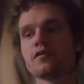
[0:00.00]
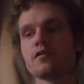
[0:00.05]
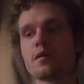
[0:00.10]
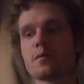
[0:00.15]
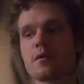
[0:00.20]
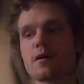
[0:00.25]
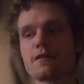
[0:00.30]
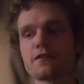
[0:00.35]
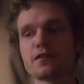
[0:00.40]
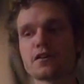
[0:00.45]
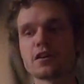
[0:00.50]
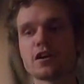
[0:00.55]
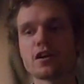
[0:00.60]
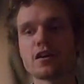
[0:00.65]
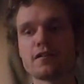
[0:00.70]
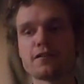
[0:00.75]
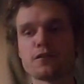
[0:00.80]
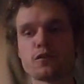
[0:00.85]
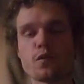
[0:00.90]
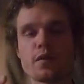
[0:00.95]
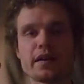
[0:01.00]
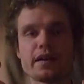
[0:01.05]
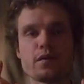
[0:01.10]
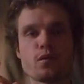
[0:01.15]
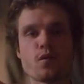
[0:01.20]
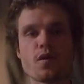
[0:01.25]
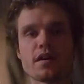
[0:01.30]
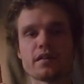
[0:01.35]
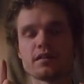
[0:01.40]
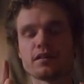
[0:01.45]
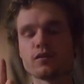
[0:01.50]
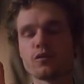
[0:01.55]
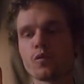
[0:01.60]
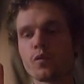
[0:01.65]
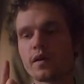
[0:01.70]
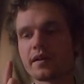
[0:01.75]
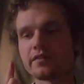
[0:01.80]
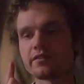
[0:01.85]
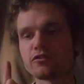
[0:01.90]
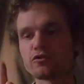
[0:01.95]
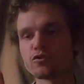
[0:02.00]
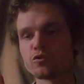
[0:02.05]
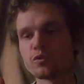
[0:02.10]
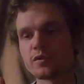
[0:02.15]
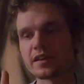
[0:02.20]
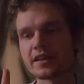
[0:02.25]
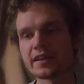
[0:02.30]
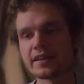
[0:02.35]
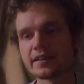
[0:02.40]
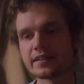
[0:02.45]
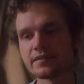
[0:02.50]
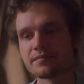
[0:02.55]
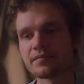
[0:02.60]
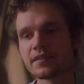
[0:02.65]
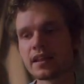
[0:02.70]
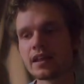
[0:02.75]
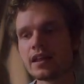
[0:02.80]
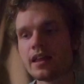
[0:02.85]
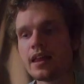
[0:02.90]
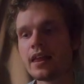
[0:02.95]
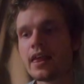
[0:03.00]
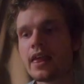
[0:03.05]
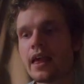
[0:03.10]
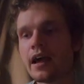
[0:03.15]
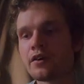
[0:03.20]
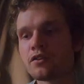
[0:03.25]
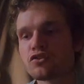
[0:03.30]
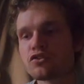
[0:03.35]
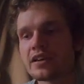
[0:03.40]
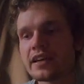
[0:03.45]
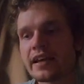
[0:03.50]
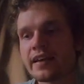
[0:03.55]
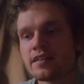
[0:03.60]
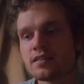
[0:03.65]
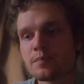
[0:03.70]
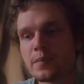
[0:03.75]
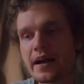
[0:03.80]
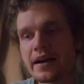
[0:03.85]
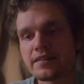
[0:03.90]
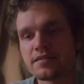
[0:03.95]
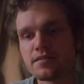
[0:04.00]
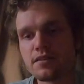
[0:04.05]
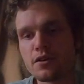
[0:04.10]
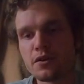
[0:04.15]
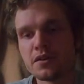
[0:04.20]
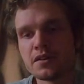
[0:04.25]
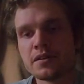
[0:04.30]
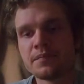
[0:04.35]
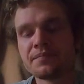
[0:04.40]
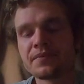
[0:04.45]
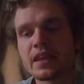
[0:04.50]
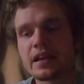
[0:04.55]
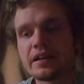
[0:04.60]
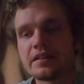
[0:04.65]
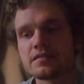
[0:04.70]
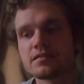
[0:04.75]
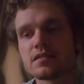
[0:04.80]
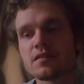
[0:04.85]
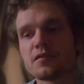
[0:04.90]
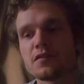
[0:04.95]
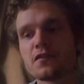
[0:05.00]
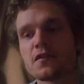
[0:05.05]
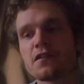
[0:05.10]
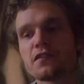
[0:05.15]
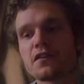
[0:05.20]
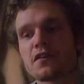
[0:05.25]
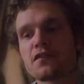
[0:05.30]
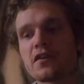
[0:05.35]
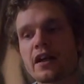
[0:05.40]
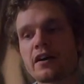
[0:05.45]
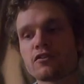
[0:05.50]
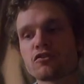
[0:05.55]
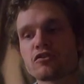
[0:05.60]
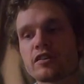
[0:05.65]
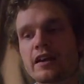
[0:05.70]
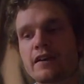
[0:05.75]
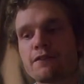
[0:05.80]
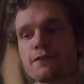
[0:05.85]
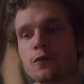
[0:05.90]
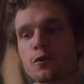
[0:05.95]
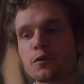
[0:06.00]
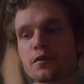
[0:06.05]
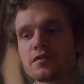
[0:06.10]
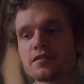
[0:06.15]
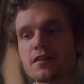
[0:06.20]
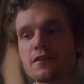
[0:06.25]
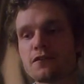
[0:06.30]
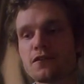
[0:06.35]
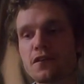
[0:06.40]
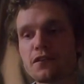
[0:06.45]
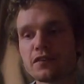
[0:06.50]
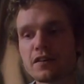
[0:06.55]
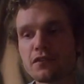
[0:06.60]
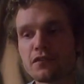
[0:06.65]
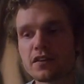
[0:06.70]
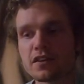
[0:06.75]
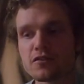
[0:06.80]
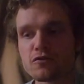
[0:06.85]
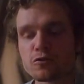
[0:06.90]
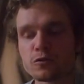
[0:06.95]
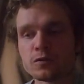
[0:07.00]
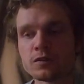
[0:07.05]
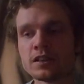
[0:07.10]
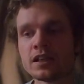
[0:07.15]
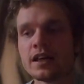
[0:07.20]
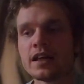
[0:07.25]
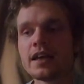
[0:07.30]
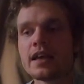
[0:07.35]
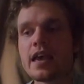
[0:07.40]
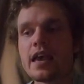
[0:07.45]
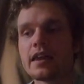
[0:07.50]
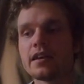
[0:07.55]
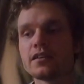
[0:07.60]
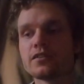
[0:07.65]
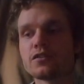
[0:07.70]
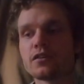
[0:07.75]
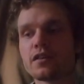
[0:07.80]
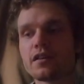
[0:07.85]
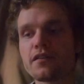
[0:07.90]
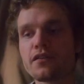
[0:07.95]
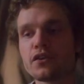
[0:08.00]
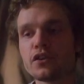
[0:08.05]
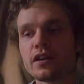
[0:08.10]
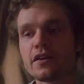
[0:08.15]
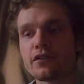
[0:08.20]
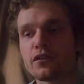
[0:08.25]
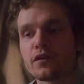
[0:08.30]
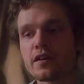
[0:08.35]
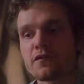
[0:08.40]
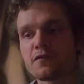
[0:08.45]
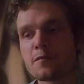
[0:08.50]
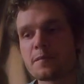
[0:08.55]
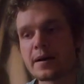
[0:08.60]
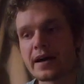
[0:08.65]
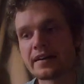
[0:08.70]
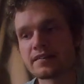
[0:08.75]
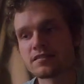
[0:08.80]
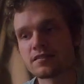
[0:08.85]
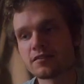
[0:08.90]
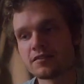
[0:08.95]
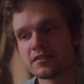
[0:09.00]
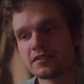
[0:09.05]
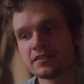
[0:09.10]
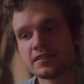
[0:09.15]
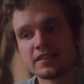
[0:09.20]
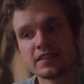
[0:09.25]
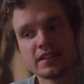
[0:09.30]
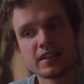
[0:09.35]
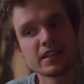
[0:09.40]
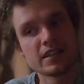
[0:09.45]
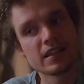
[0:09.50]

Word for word: We're both going to go for a 1-1 draw here. Elche against Barcelona, 7.50 for Elche, $4.50 for the draw, and $1.33 for Barcelona.